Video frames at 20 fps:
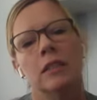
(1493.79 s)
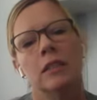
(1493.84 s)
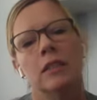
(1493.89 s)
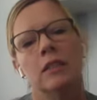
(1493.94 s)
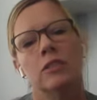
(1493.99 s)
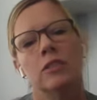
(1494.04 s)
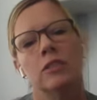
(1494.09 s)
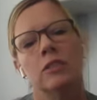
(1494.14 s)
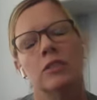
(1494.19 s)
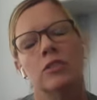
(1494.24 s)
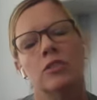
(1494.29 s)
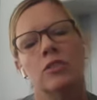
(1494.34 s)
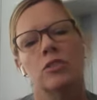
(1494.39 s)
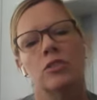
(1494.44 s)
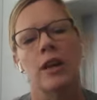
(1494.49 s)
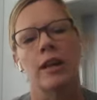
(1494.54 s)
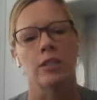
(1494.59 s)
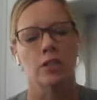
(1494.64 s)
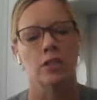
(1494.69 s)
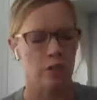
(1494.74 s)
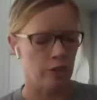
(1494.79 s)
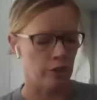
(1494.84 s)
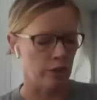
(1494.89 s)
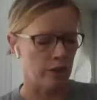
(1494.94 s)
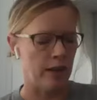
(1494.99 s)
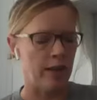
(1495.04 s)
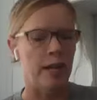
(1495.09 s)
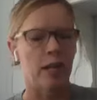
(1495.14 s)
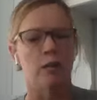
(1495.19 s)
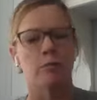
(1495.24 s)
Get a good stretch in
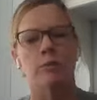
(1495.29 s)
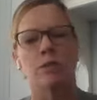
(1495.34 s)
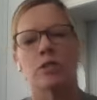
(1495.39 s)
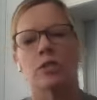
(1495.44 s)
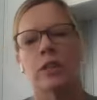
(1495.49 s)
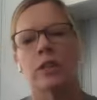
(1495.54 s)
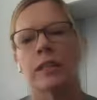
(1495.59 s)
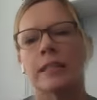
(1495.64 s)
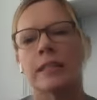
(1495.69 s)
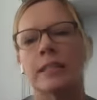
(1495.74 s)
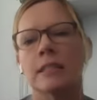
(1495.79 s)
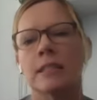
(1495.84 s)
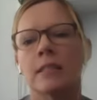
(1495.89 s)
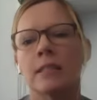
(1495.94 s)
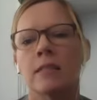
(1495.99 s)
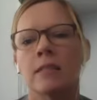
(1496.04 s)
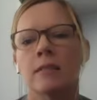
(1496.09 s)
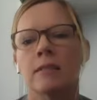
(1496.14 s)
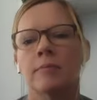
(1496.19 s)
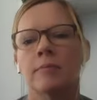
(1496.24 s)
your hamstrings.